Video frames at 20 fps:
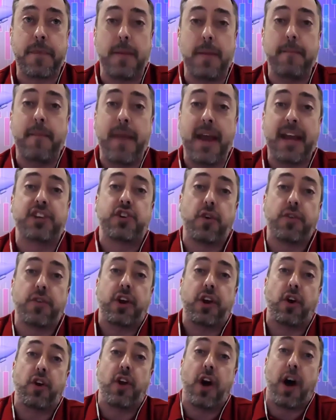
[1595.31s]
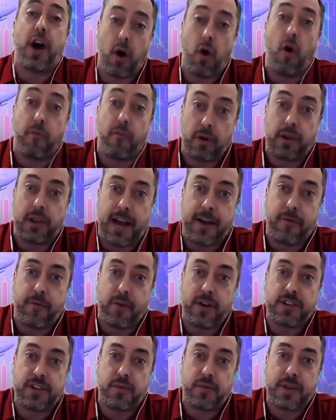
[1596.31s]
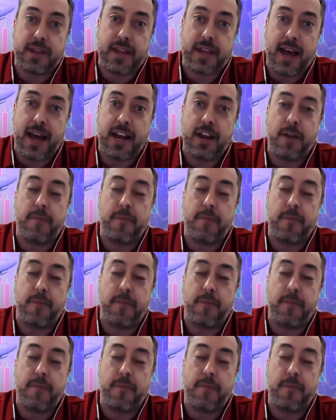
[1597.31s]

make sure that you're not over leveraged with that,